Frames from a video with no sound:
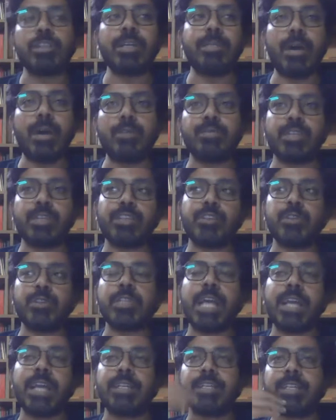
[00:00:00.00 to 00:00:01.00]
about the
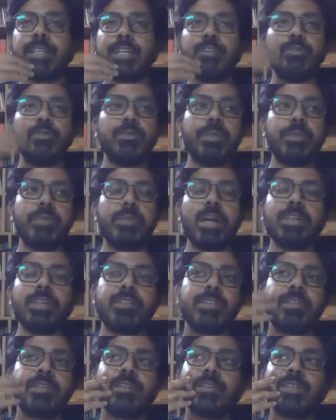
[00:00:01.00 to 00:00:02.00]
society, then you will be a
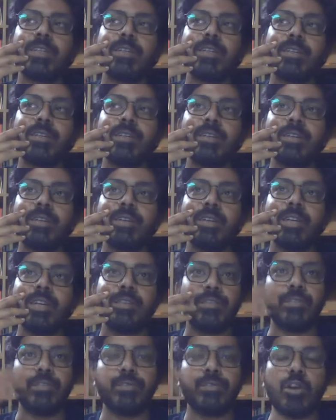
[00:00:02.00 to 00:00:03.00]
Marxist.
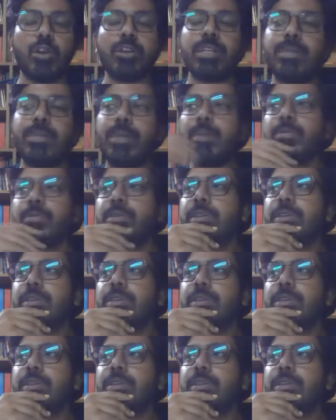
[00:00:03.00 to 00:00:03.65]
If you talked about